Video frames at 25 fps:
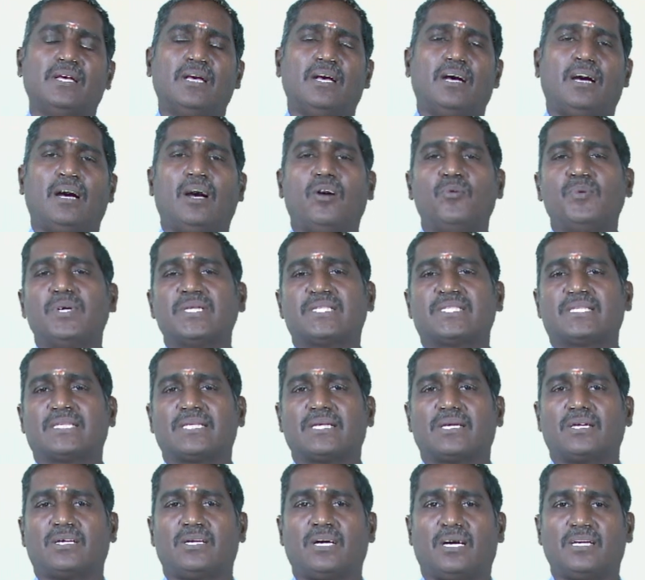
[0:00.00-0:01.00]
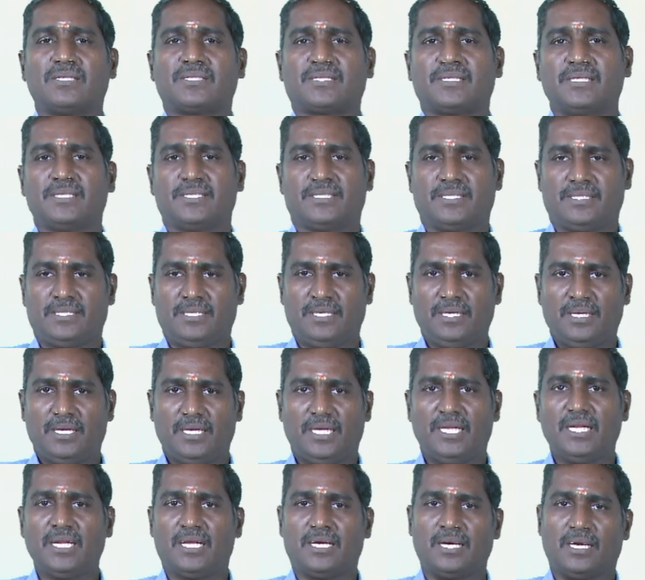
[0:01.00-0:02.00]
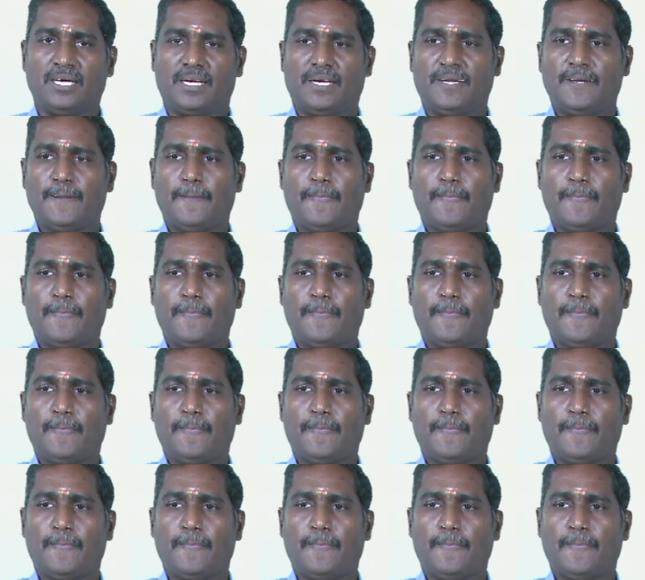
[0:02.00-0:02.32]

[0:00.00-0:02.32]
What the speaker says: how much cost is incurred.